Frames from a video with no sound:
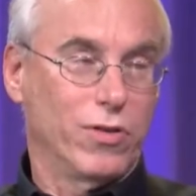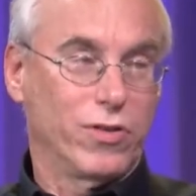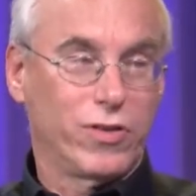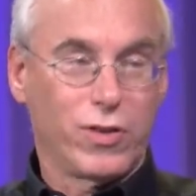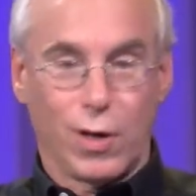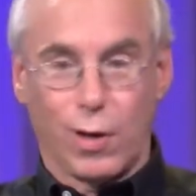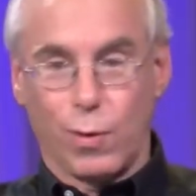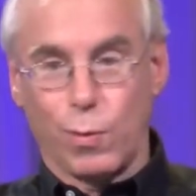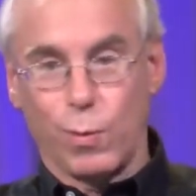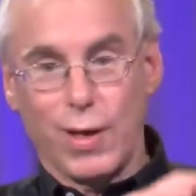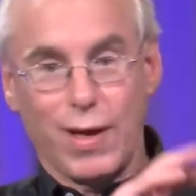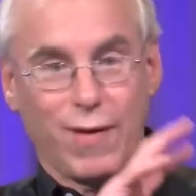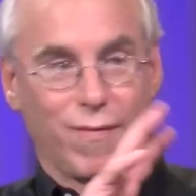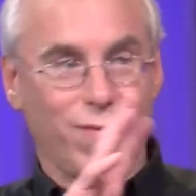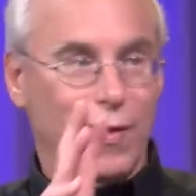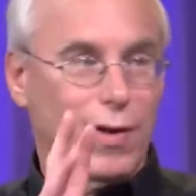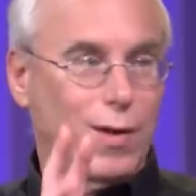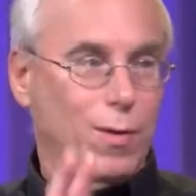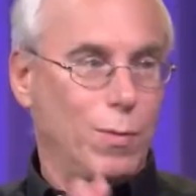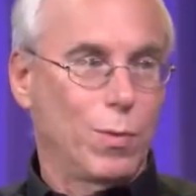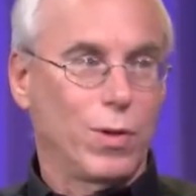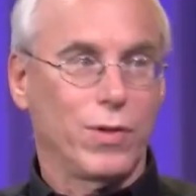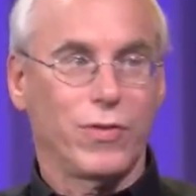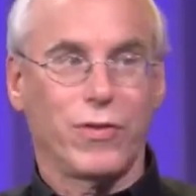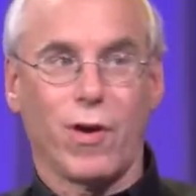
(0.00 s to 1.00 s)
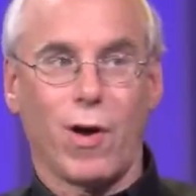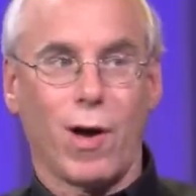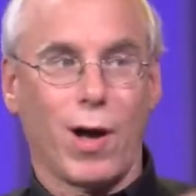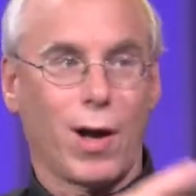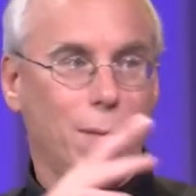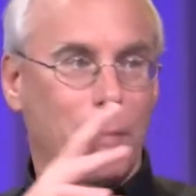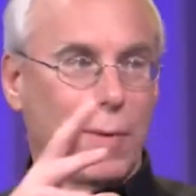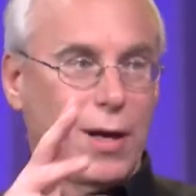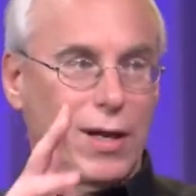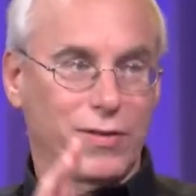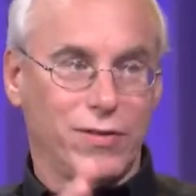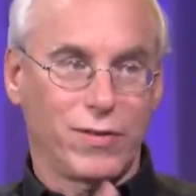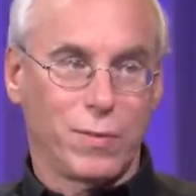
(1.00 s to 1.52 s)
So we have a, we'll talk
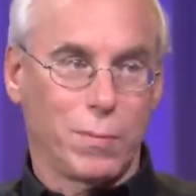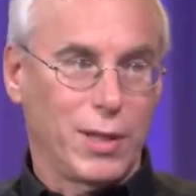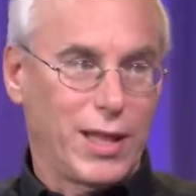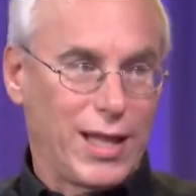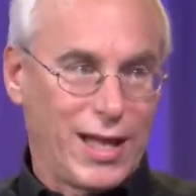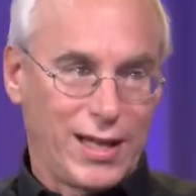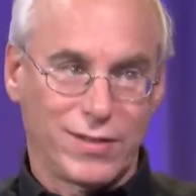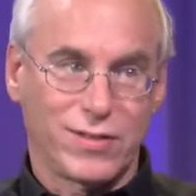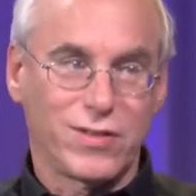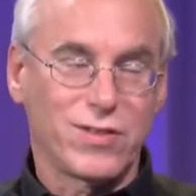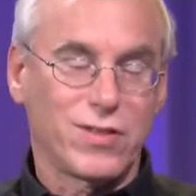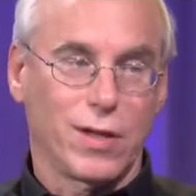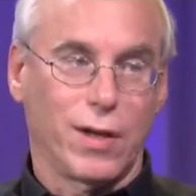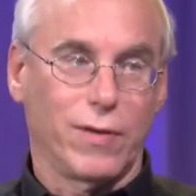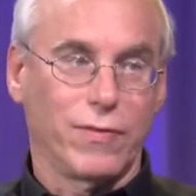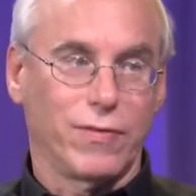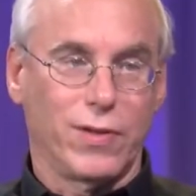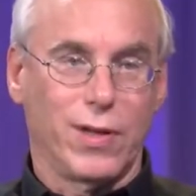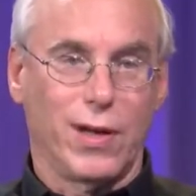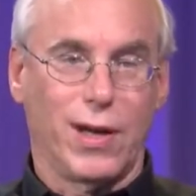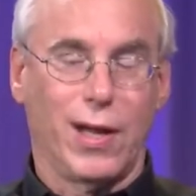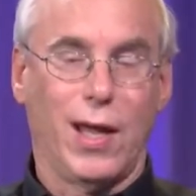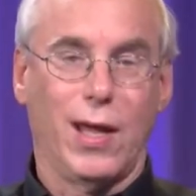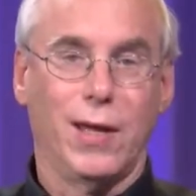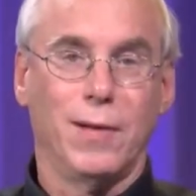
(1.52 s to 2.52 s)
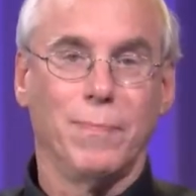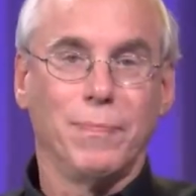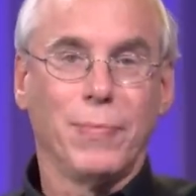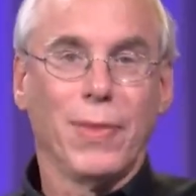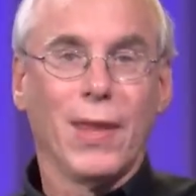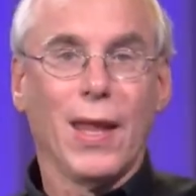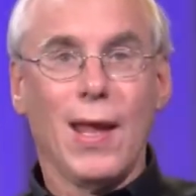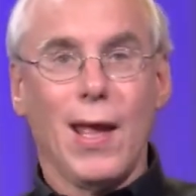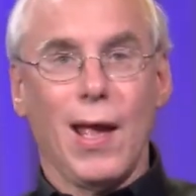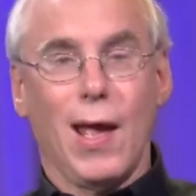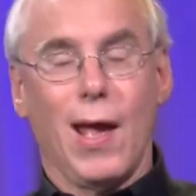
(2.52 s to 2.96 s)
about some of yes. that stuff today yes.